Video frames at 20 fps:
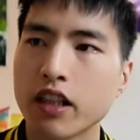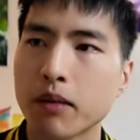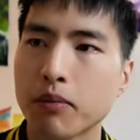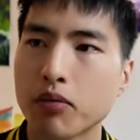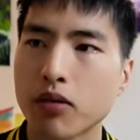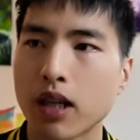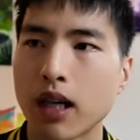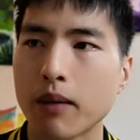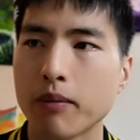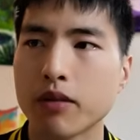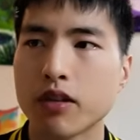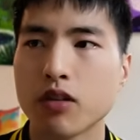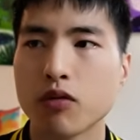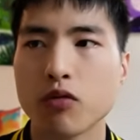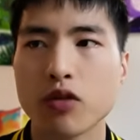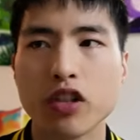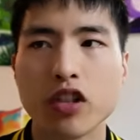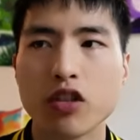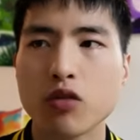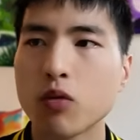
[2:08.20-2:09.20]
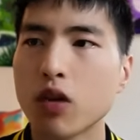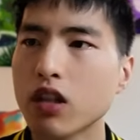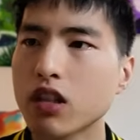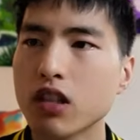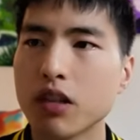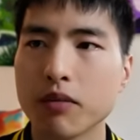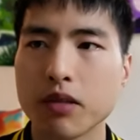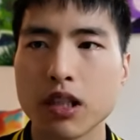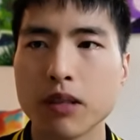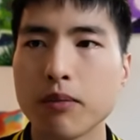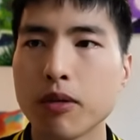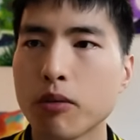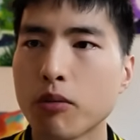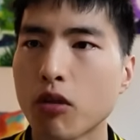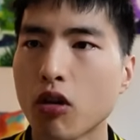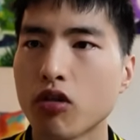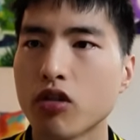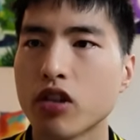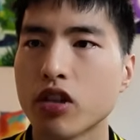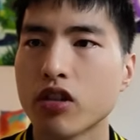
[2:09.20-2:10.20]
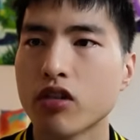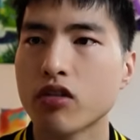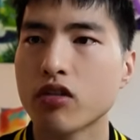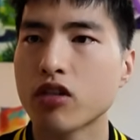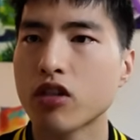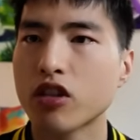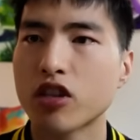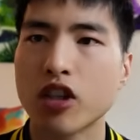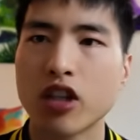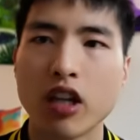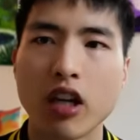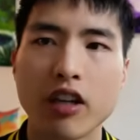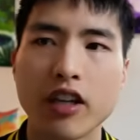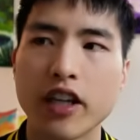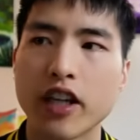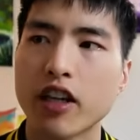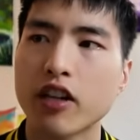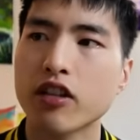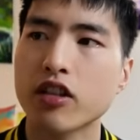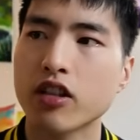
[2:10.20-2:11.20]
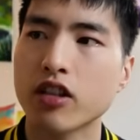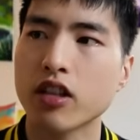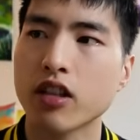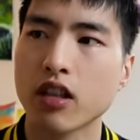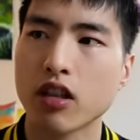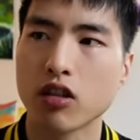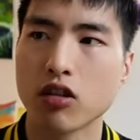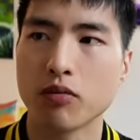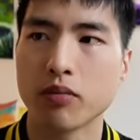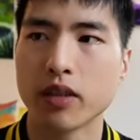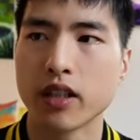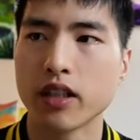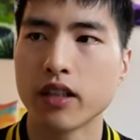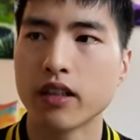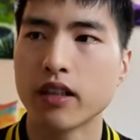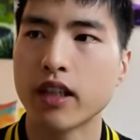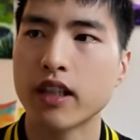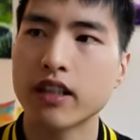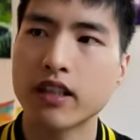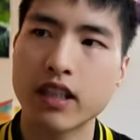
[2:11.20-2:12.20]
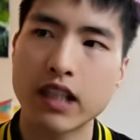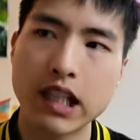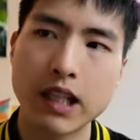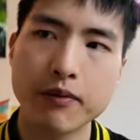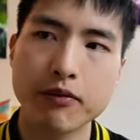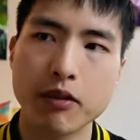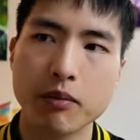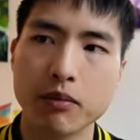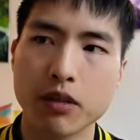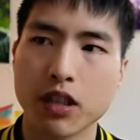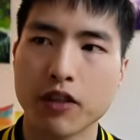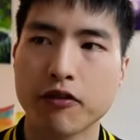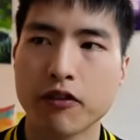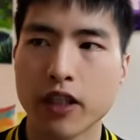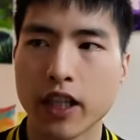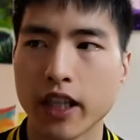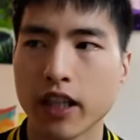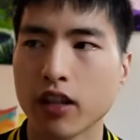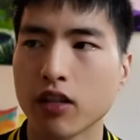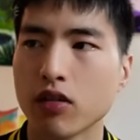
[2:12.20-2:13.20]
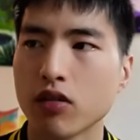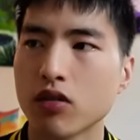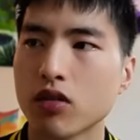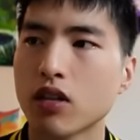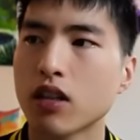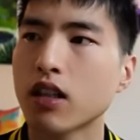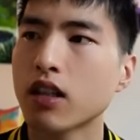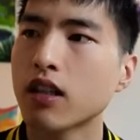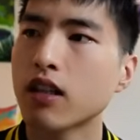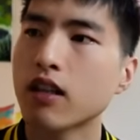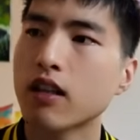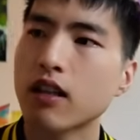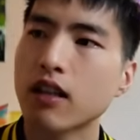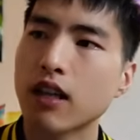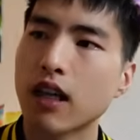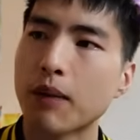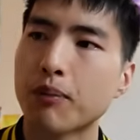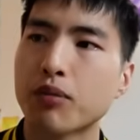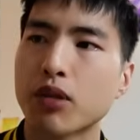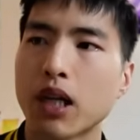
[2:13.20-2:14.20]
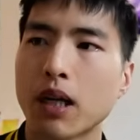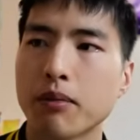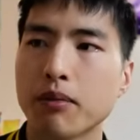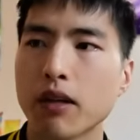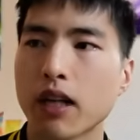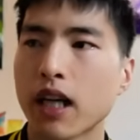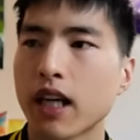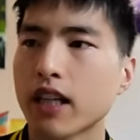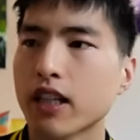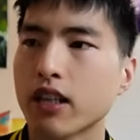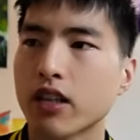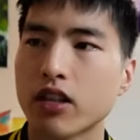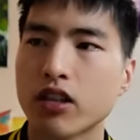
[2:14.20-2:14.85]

in the prompt, we just want some simple motions to turn our character a little bit and see them from different angles. A prompt like,